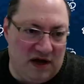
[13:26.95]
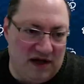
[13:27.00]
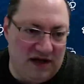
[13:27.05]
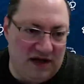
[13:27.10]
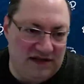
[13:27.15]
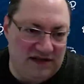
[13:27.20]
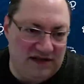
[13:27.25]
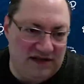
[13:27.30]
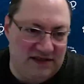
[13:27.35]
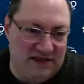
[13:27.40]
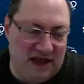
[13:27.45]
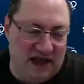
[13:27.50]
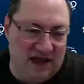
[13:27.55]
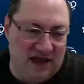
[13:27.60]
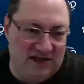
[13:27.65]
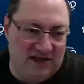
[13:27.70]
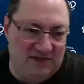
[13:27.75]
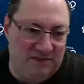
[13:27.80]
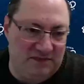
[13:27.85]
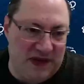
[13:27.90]
Well,
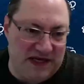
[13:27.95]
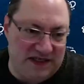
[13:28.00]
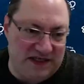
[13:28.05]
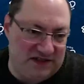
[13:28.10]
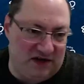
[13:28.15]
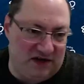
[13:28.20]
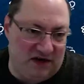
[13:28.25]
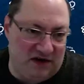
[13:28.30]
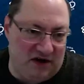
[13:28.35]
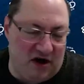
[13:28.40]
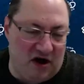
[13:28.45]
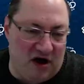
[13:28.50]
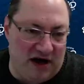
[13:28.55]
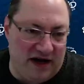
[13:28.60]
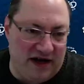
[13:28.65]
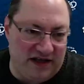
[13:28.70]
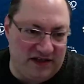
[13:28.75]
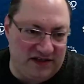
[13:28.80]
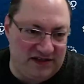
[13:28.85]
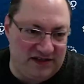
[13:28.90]
it's based on
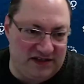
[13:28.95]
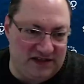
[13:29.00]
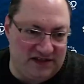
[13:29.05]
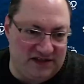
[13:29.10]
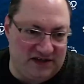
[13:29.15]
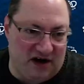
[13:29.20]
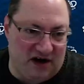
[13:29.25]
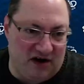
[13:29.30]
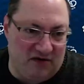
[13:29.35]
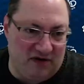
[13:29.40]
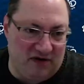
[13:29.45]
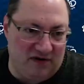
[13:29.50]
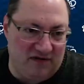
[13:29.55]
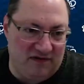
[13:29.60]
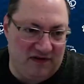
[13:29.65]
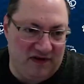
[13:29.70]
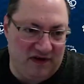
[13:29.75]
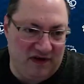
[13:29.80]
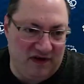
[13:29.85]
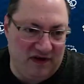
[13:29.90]
audience to start
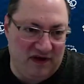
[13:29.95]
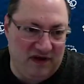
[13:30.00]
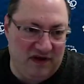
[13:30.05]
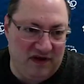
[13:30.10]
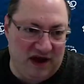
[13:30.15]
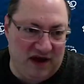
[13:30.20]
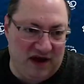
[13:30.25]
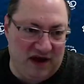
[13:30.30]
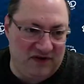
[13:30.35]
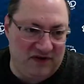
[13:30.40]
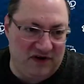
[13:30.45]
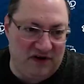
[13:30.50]
with. You have